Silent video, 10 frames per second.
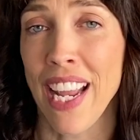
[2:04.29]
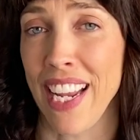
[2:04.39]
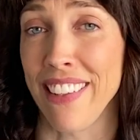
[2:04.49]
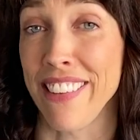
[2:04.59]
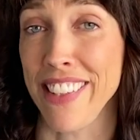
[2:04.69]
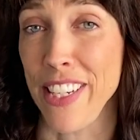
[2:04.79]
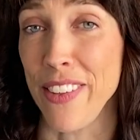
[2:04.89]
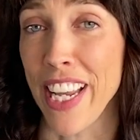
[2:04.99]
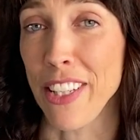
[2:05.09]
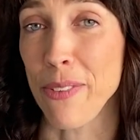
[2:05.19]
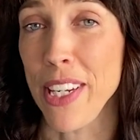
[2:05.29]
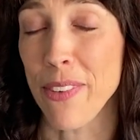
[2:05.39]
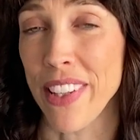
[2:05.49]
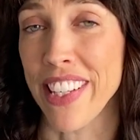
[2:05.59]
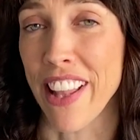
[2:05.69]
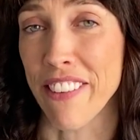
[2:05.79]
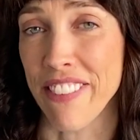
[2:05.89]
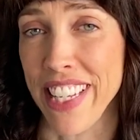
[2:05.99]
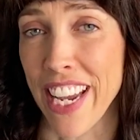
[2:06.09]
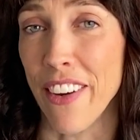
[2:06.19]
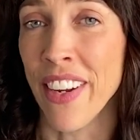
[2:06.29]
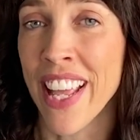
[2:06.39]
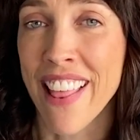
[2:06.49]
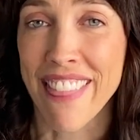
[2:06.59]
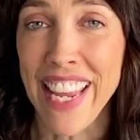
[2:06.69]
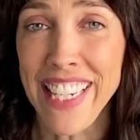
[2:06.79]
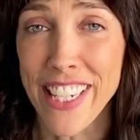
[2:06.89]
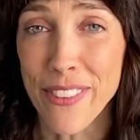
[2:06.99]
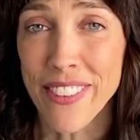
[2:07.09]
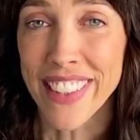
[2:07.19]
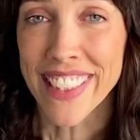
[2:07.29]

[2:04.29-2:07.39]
and I'll see you next week with another video. Thank you!